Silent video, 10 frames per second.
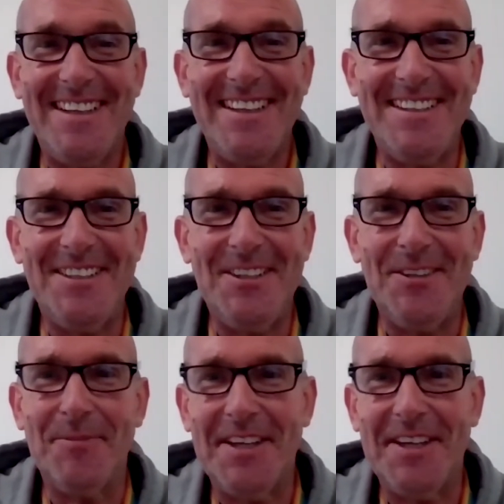
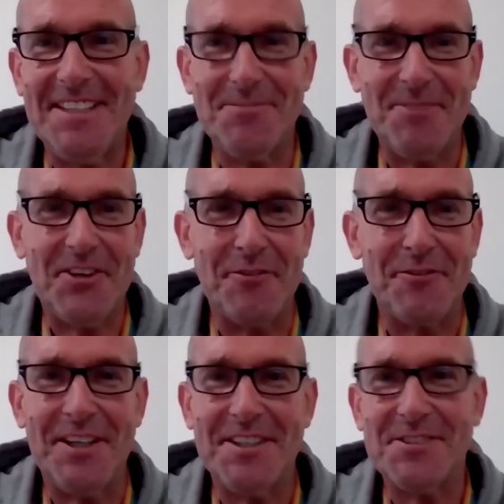Um, he's in
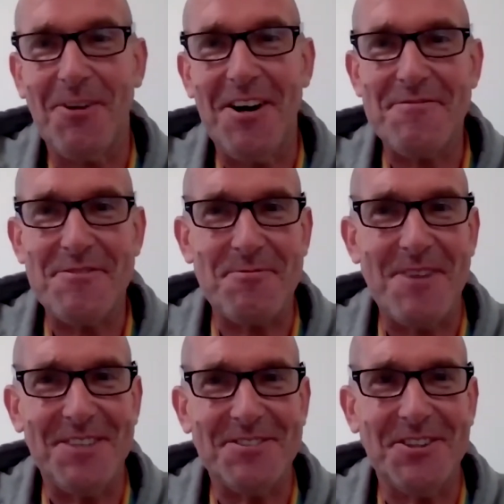recovery and his wife as
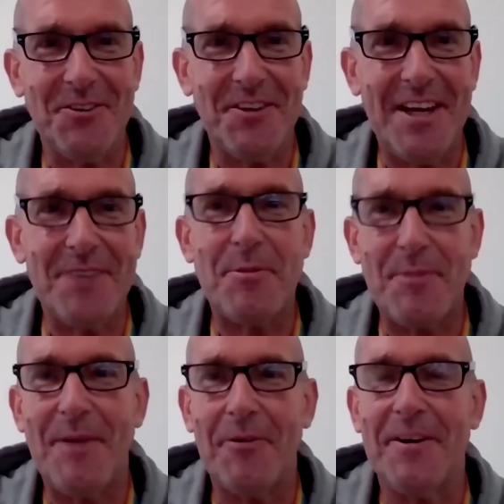well, so they were
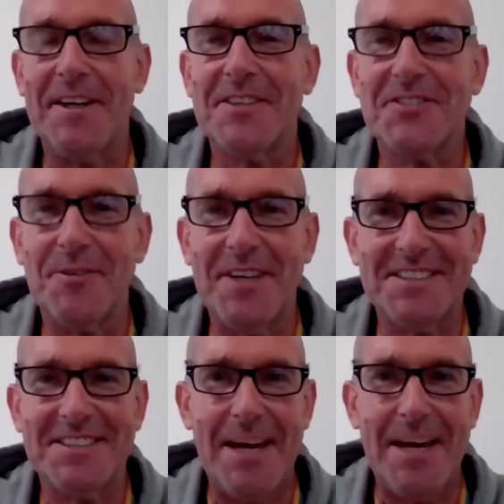promoting it. So it's
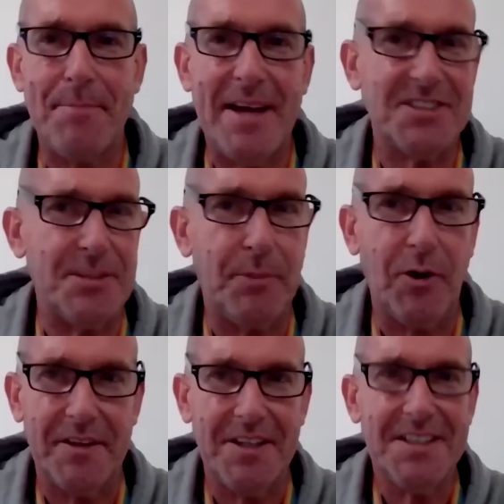getting better, but
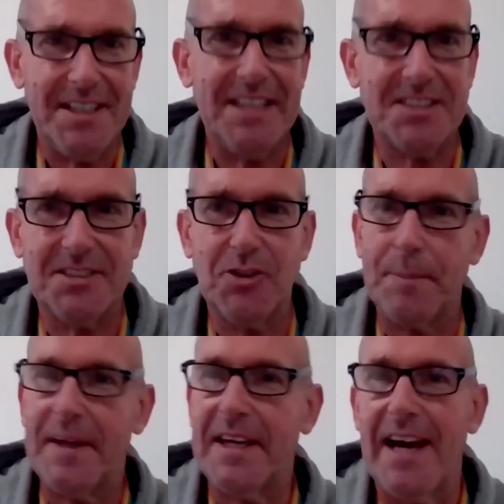it's still
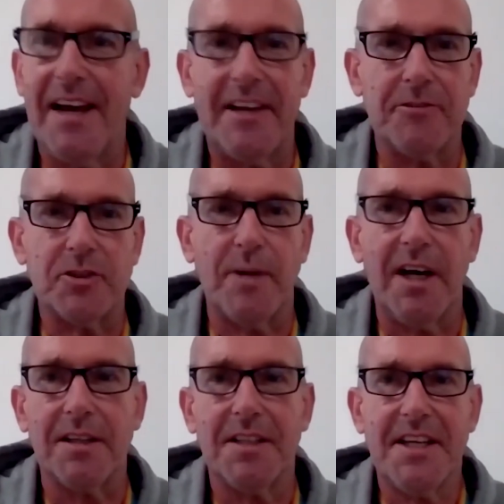big out there as
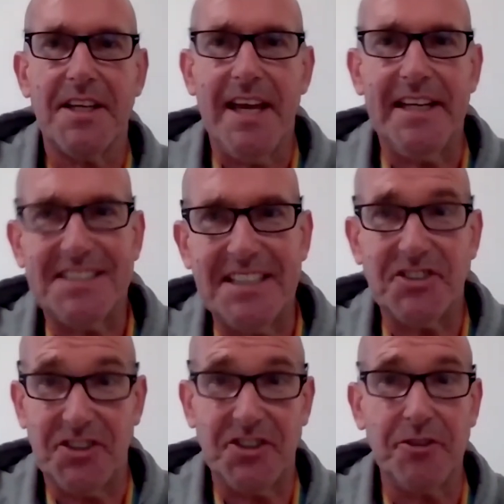well, and it's
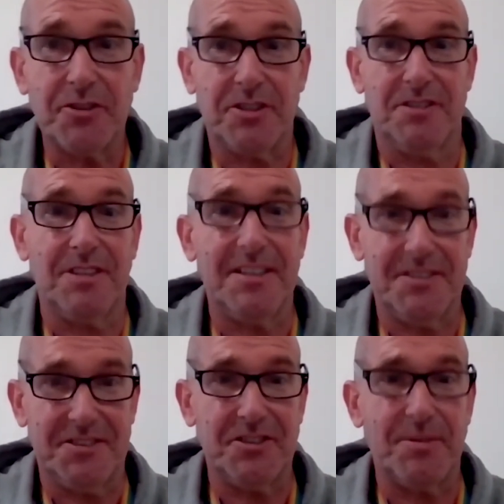institutionalized
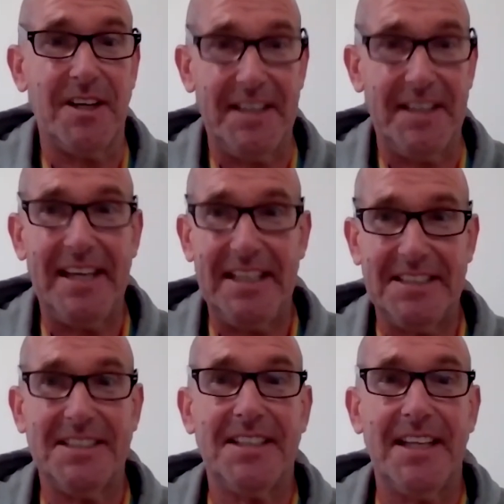as well. It is
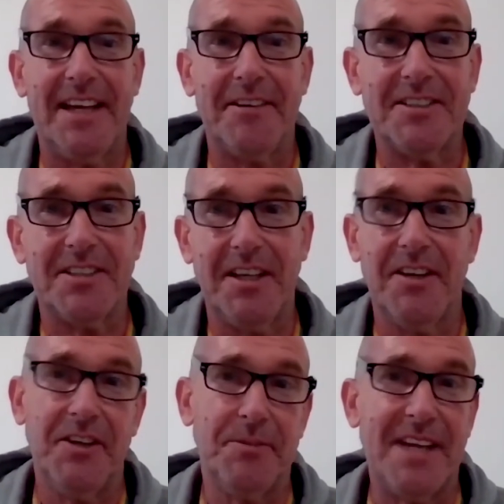in there
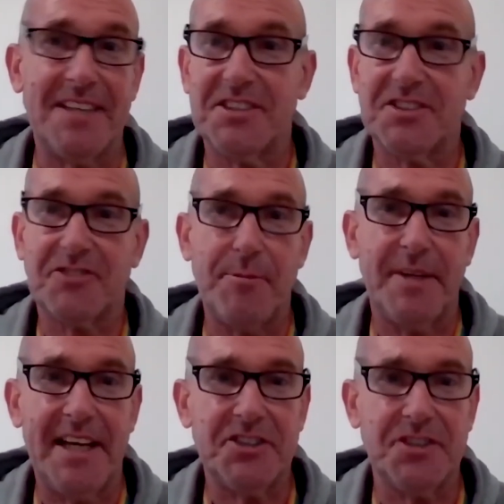um, that
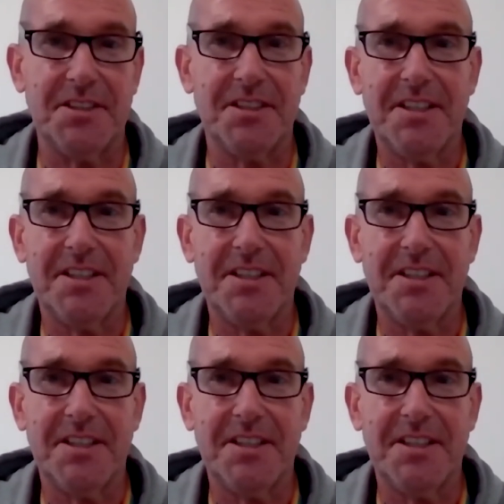discrimination,